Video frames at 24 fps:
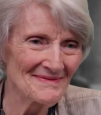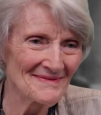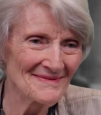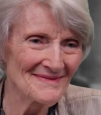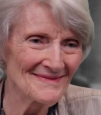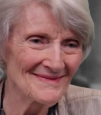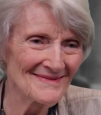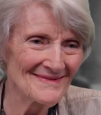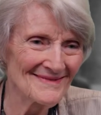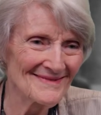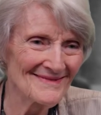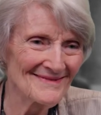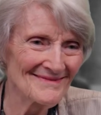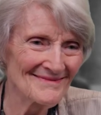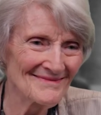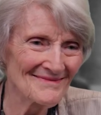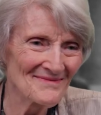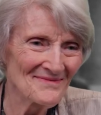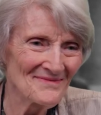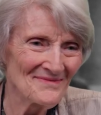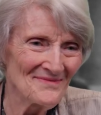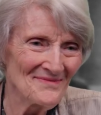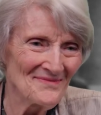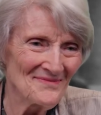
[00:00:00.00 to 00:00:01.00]
I see.
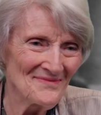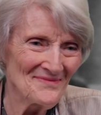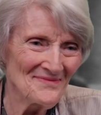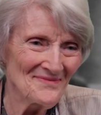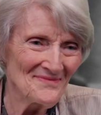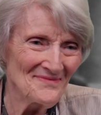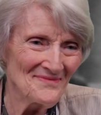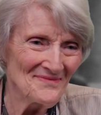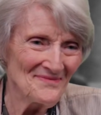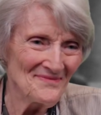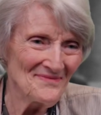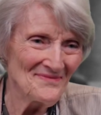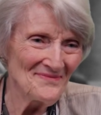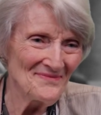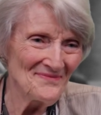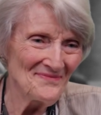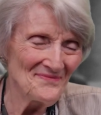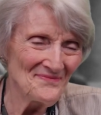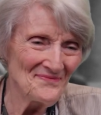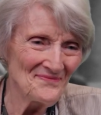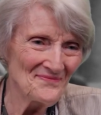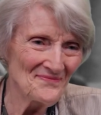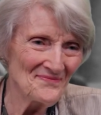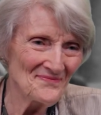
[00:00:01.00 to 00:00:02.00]
Um,